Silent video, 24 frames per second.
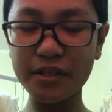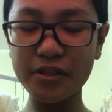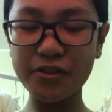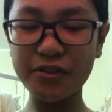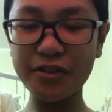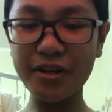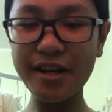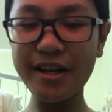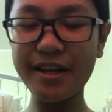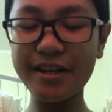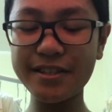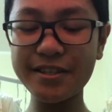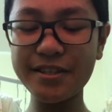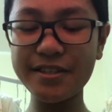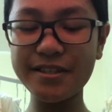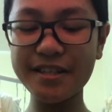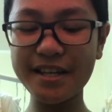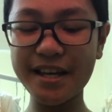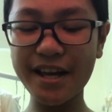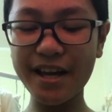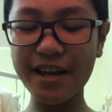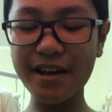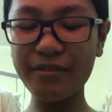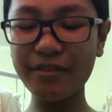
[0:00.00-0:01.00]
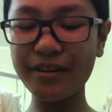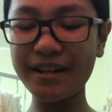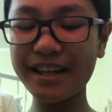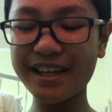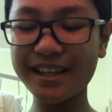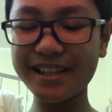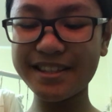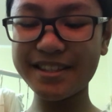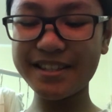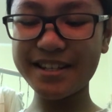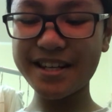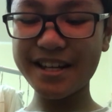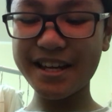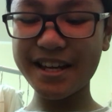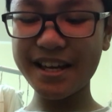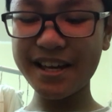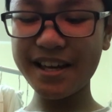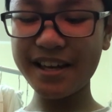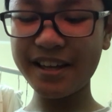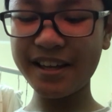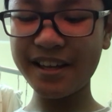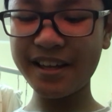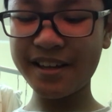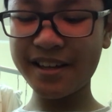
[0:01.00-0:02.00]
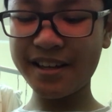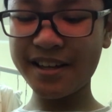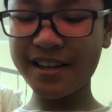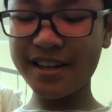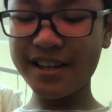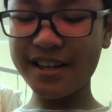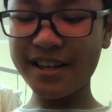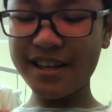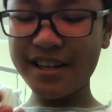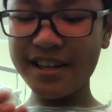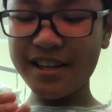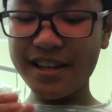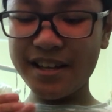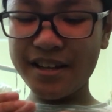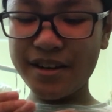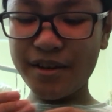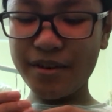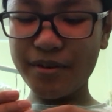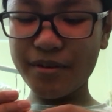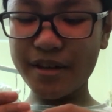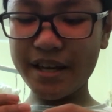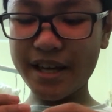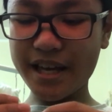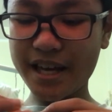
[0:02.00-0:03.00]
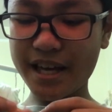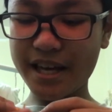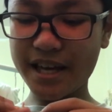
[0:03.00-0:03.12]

Try not to say I don't like today. Okay.